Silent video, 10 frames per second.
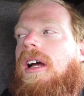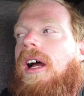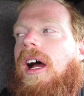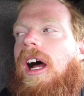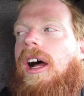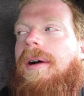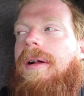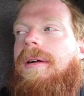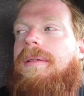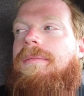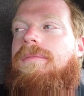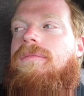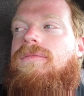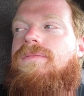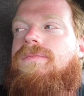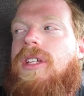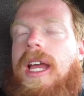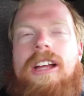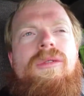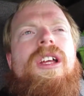Um, so
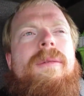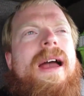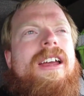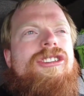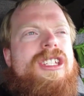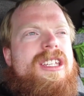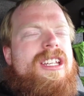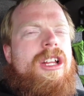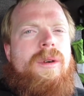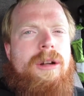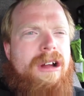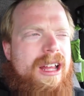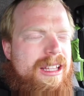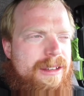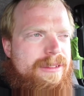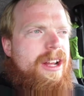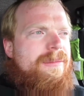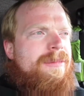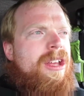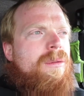yeah, actually one of the packages is the other one I'll probably leave there.
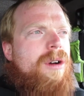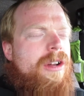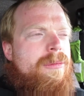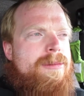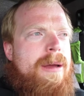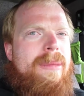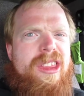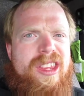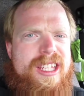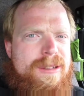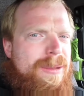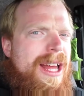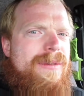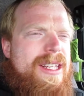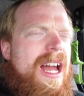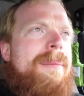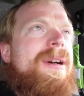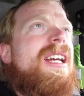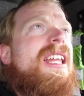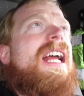One of them is my monthly supply of gum,
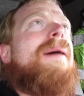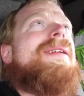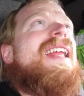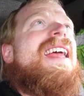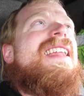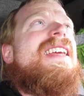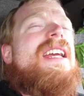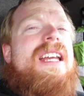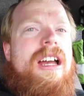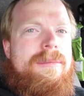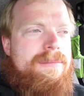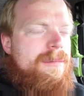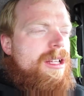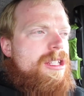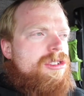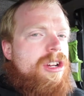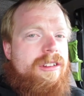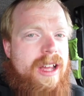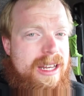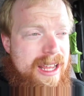and I got plenty of gum on this
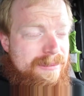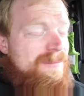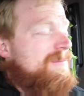truck right now.